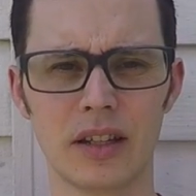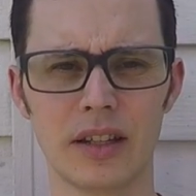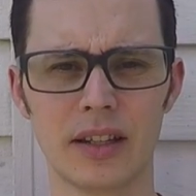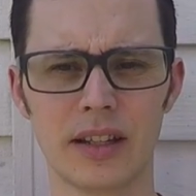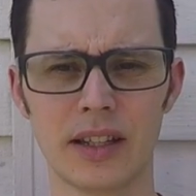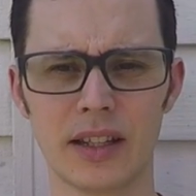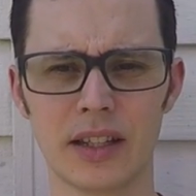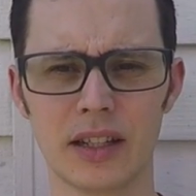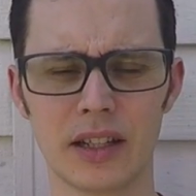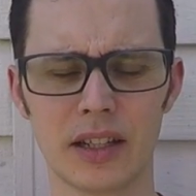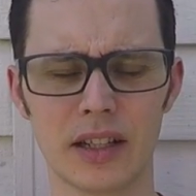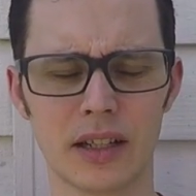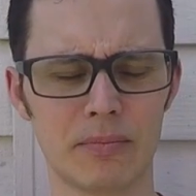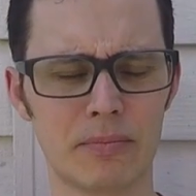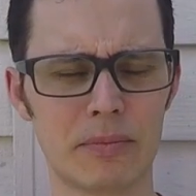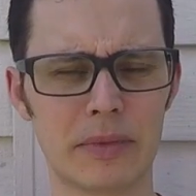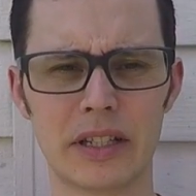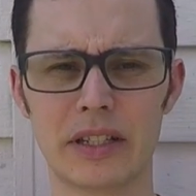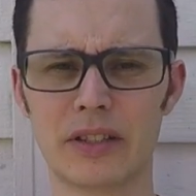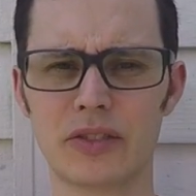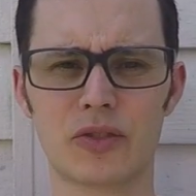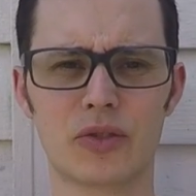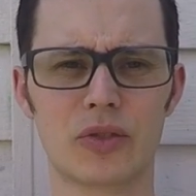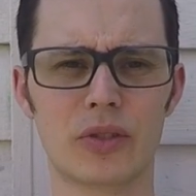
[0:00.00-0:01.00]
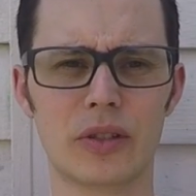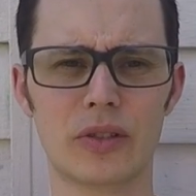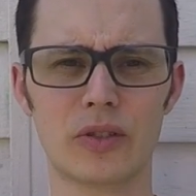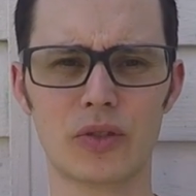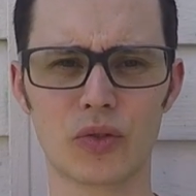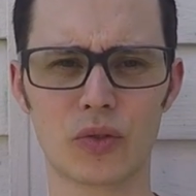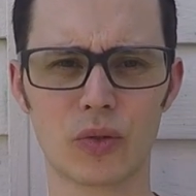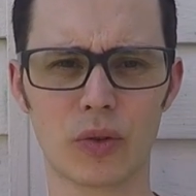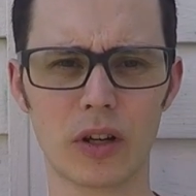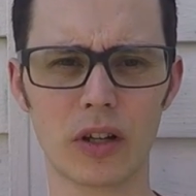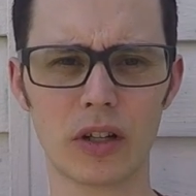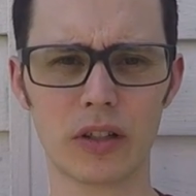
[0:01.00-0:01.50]
I mean,
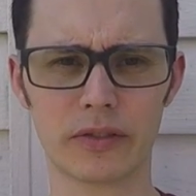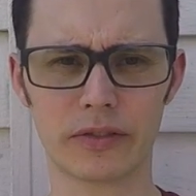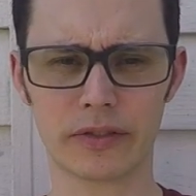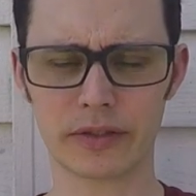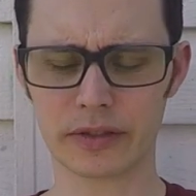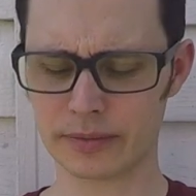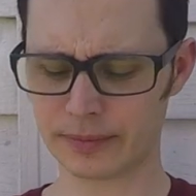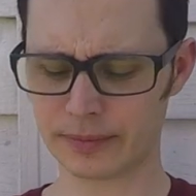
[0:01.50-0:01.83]
it's rough.